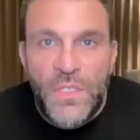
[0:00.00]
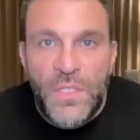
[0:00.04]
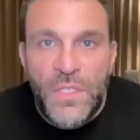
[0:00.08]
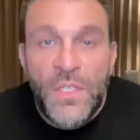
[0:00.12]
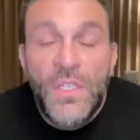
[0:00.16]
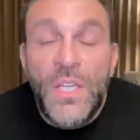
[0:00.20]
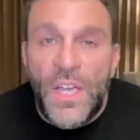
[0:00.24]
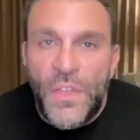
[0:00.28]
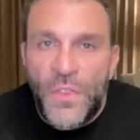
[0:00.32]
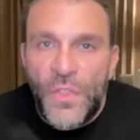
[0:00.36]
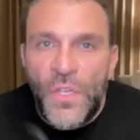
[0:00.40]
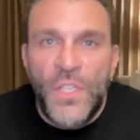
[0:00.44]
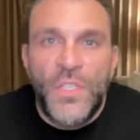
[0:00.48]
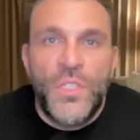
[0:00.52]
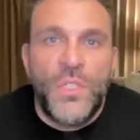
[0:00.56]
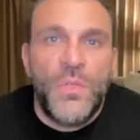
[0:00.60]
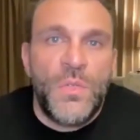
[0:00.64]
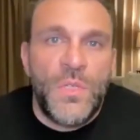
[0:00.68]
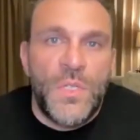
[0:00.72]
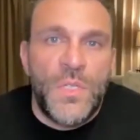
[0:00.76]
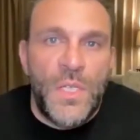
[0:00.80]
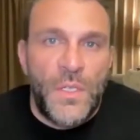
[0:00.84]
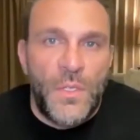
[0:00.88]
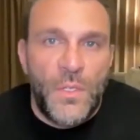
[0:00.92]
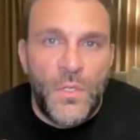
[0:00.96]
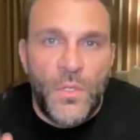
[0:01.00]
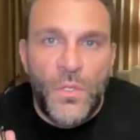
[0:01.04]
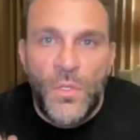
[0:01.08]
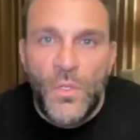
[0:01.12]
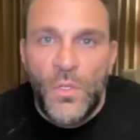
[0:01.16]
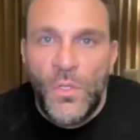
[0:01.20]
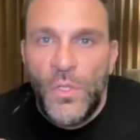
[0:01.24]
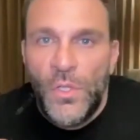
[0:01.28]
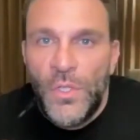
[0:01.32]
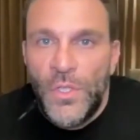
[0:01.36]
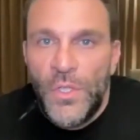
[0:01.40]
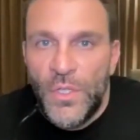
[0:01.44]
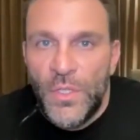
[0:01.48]
this. I thought you said
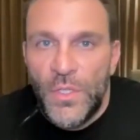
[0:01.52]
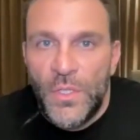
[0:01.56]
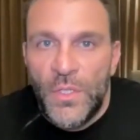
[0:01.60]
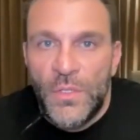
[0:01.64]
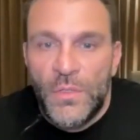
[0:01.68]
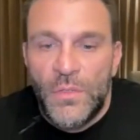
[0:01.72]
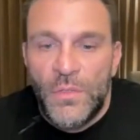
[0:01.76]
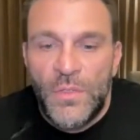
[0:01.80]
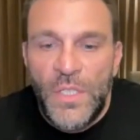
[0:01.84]
earlier